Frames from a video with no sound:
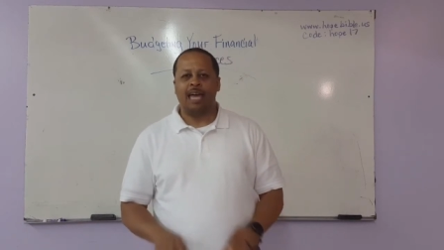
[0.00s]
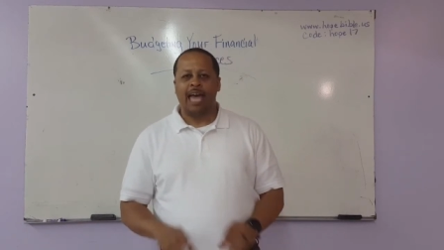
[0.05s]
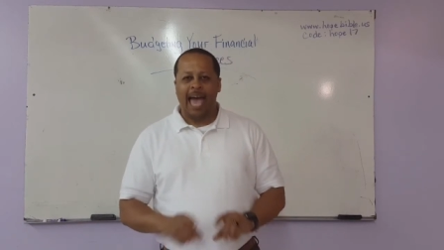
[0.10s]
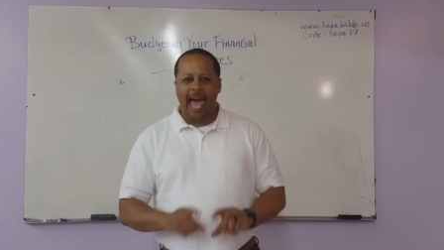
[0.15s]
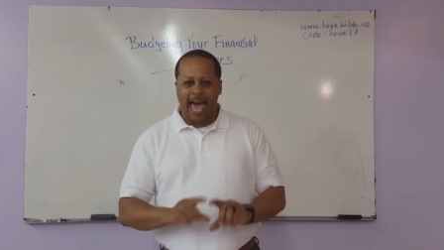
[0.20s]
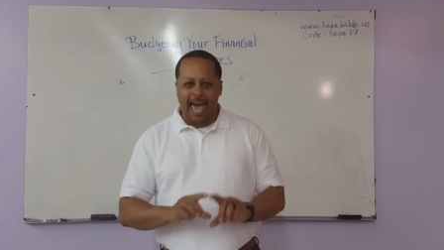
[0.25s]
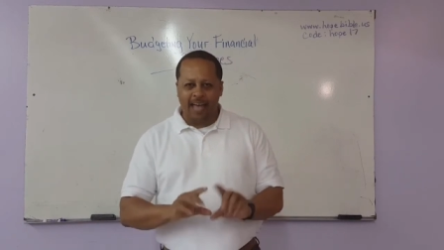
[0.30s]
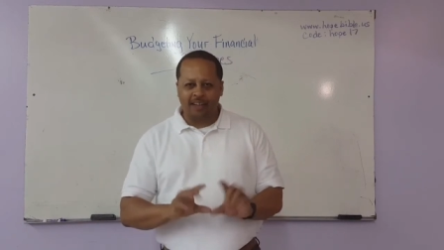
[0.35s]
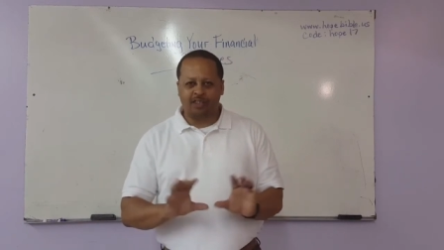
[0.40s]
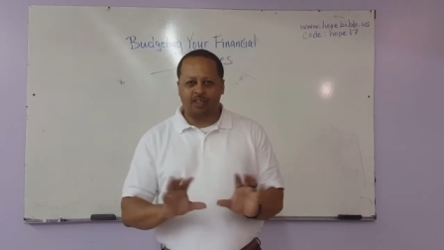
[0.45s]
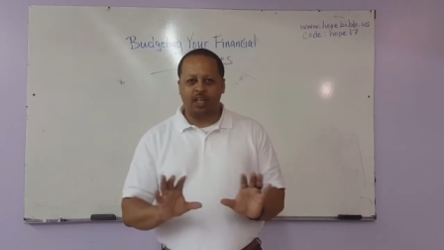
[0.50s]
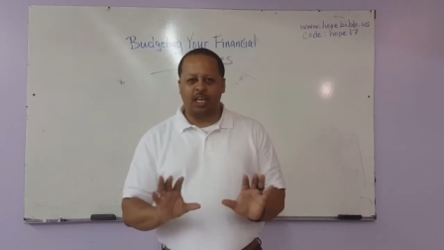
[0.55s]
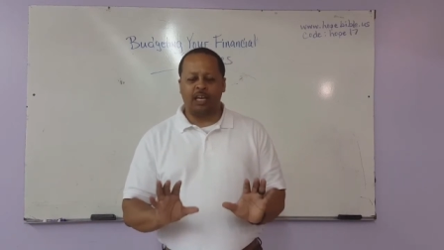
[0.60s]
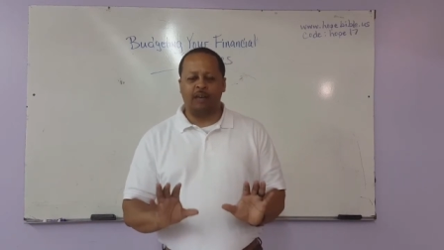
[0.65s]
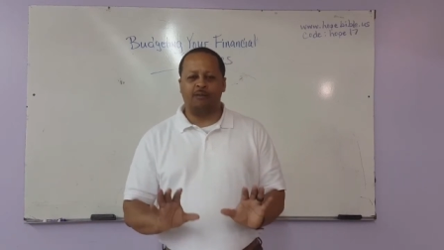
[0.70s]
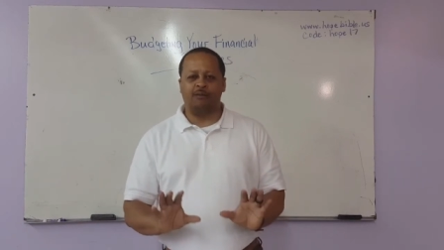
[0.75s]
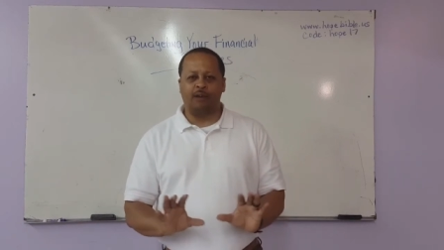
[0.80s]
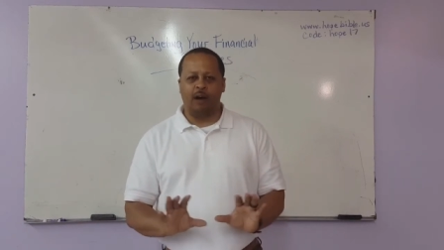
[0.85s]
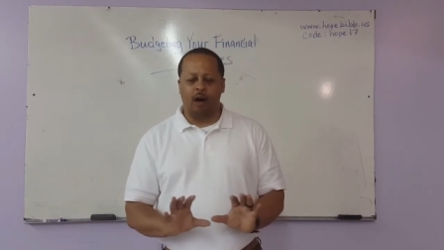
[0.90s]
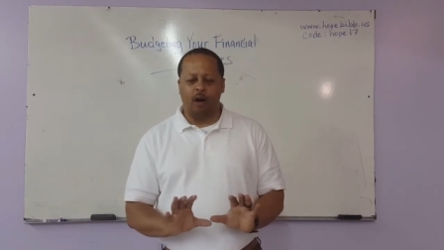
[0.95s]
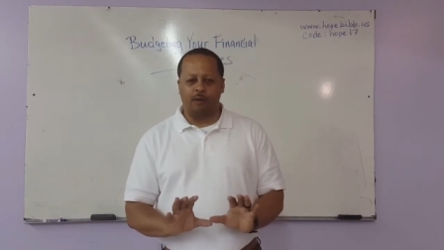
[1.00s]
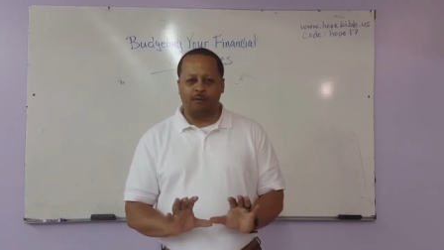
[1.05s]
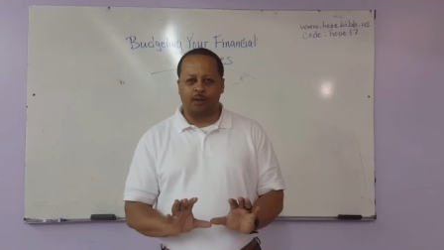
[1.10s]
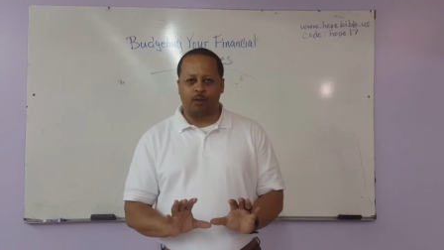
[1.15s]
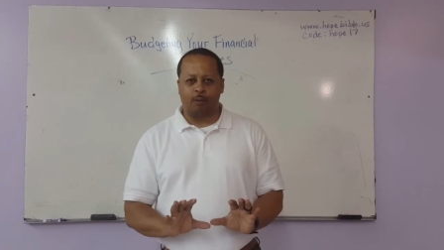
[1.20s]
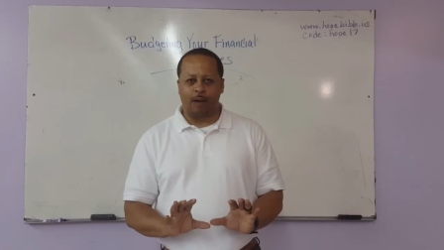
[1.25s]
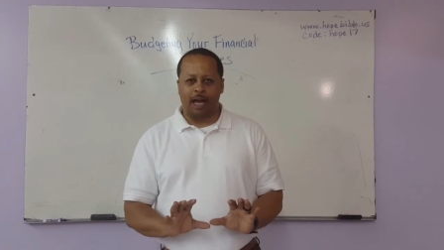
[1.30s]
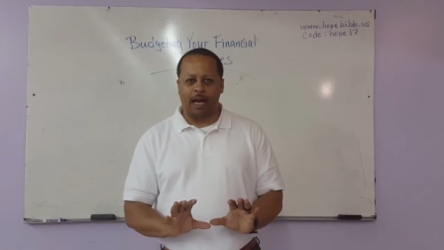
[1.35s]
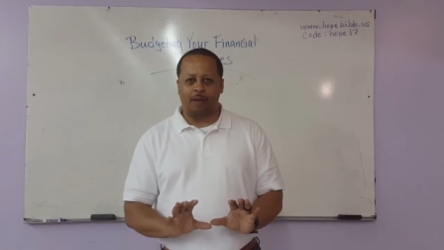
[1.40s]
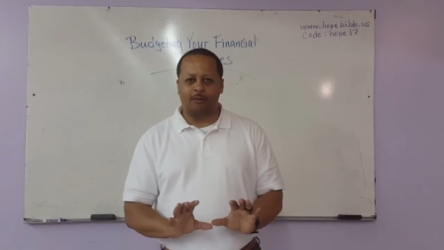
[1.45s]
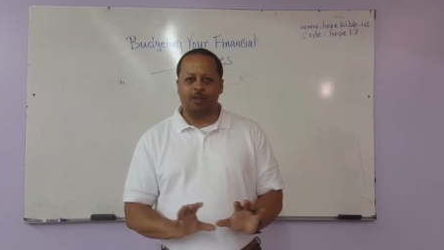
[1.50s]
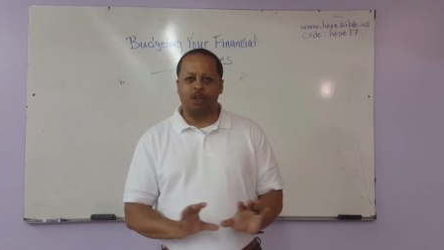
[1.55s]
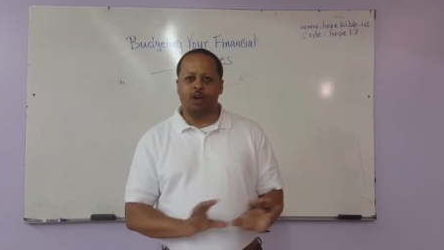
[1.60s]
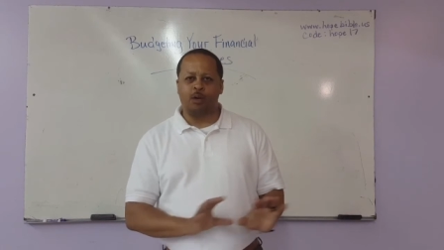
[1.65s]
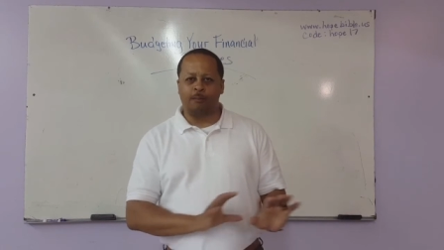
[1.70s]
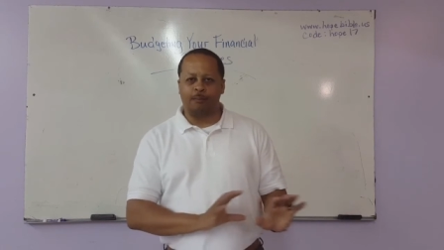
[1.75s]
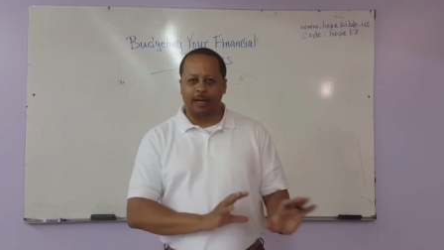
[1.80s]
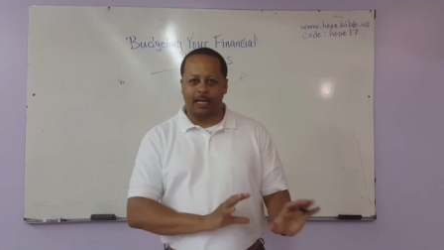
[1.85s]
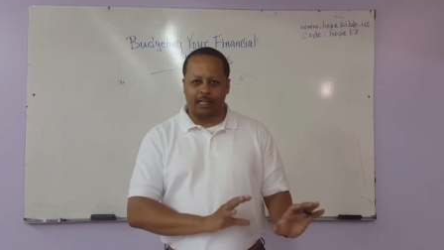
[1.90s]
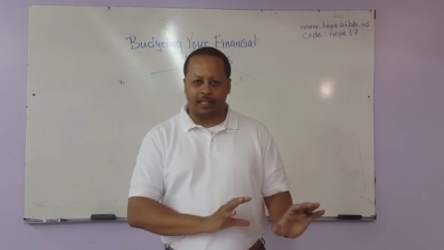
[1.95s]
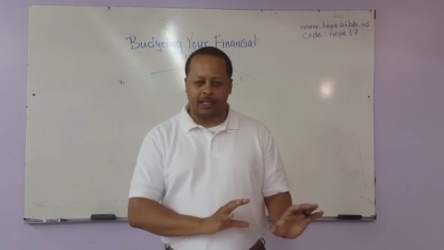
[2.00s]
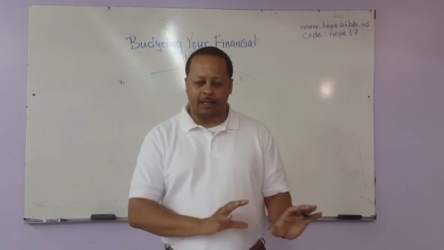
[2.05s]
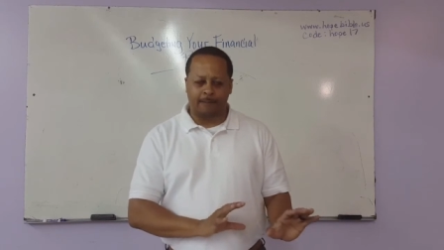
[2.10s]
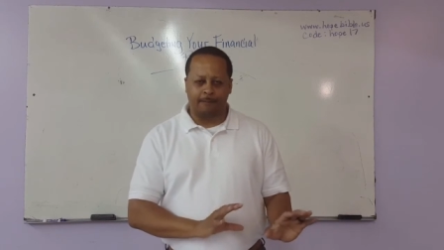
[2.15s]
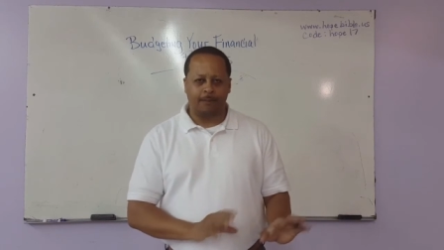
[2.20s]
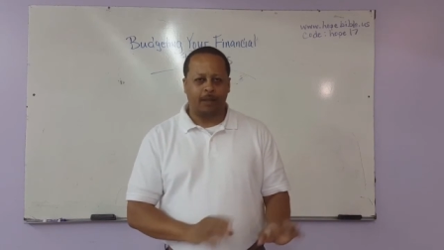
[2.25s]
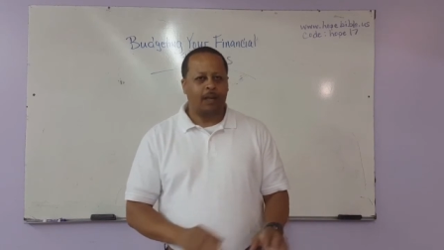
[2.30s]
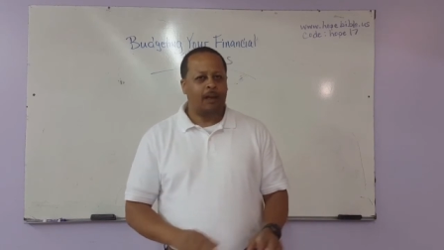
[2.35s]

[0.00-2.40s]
has to evolve around your budget.